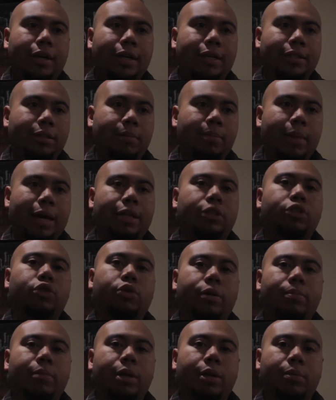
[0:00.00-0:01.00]
is a
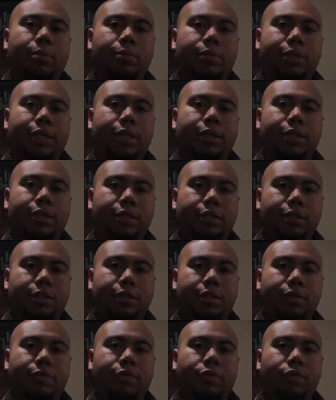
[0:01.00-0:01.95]
mandatory minimum sentence